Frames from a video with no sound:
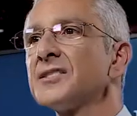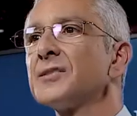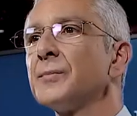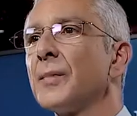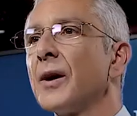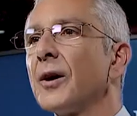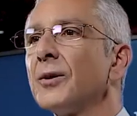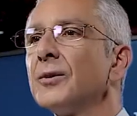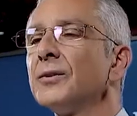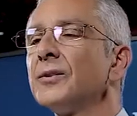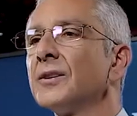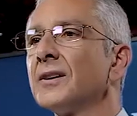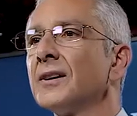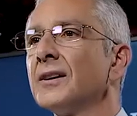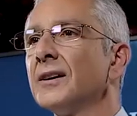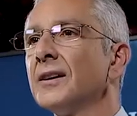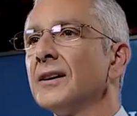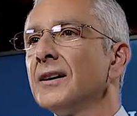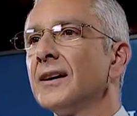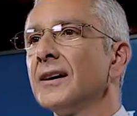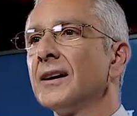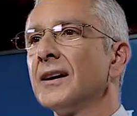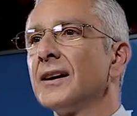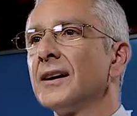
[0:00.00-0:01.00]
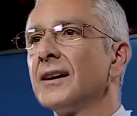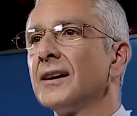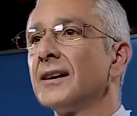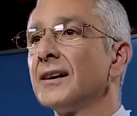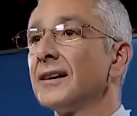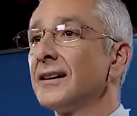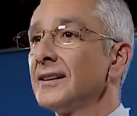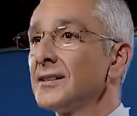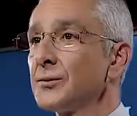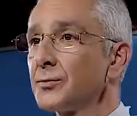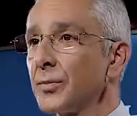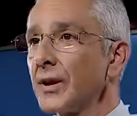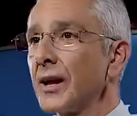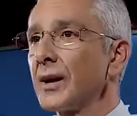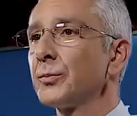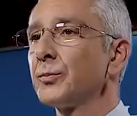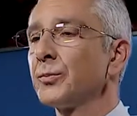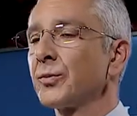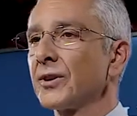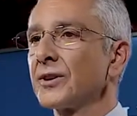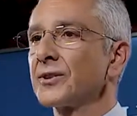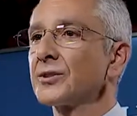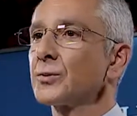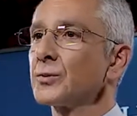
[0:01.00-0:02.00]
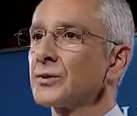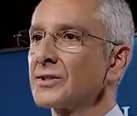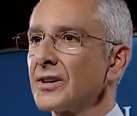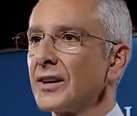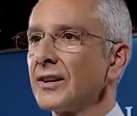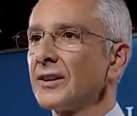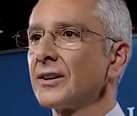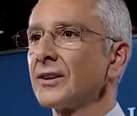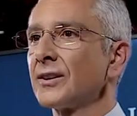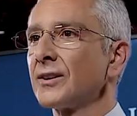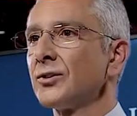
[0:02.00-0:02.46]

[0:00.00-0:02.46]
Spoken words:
smoke, and his blood pressure was under